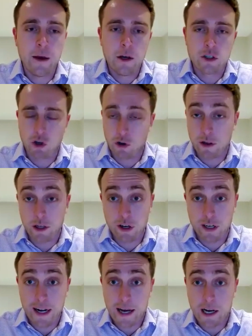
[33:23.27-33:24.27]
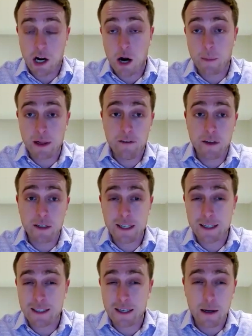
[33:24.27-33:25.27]
Certainly looking at carbon levies,
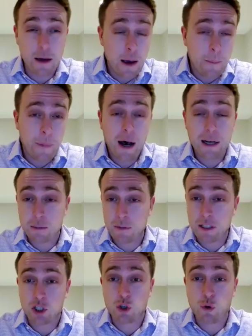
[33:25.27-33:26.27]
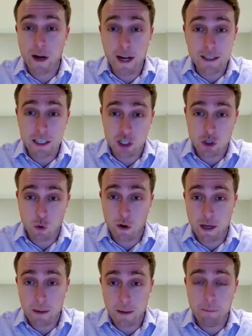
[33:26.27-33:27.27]
that's a possibly trade
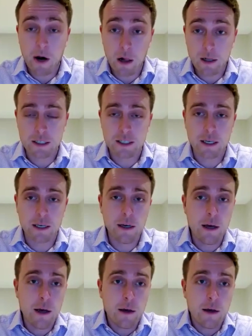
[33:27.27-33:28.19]
distorting policy.